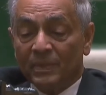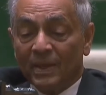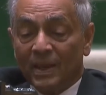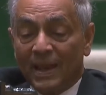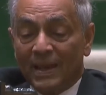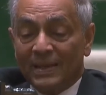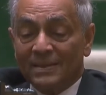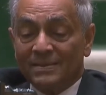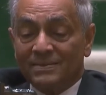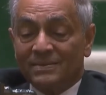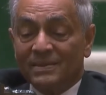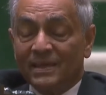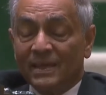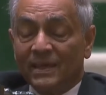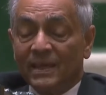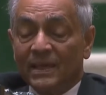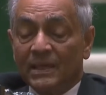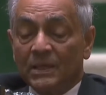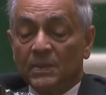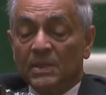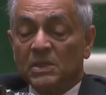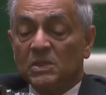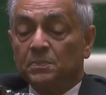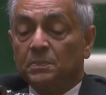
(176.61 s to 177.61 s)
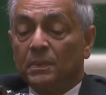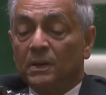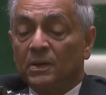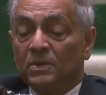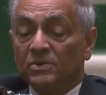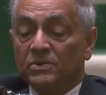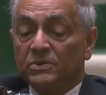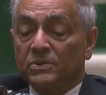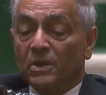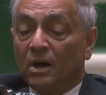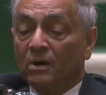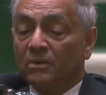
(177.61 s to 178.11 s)
and seeking to
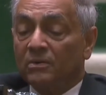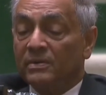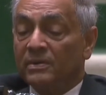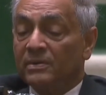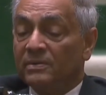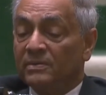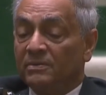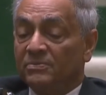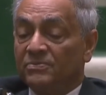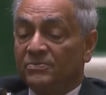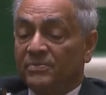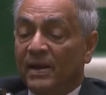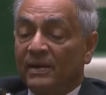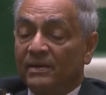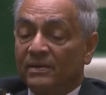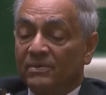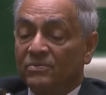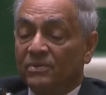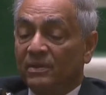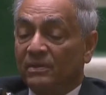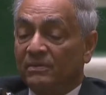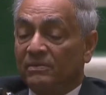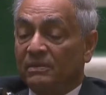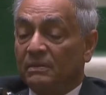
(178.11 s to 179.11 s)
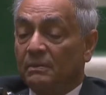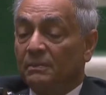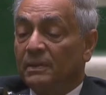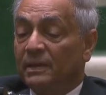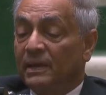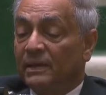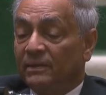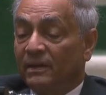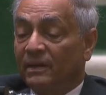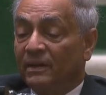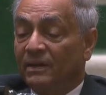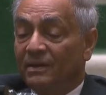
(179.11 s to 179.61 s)
espouse doctrines of strategic
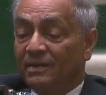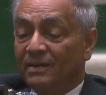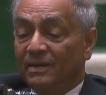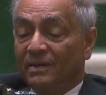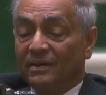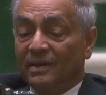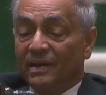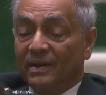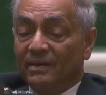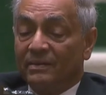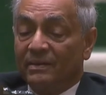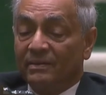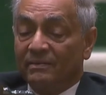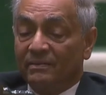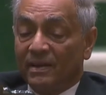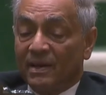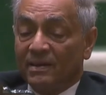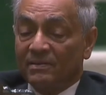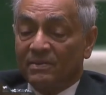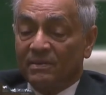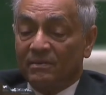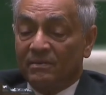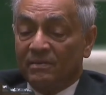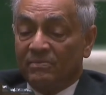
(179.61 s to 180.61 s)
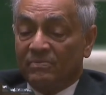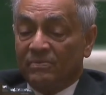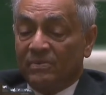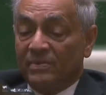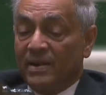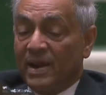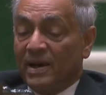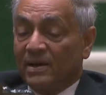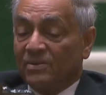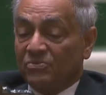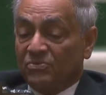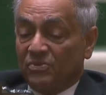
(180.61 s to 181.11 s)
stability and disaster risk
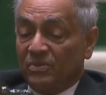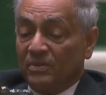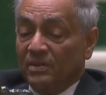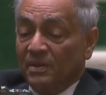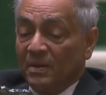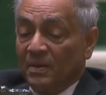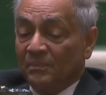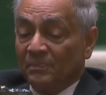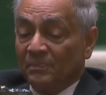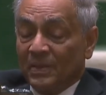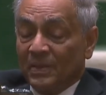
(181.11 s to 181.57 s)
reduction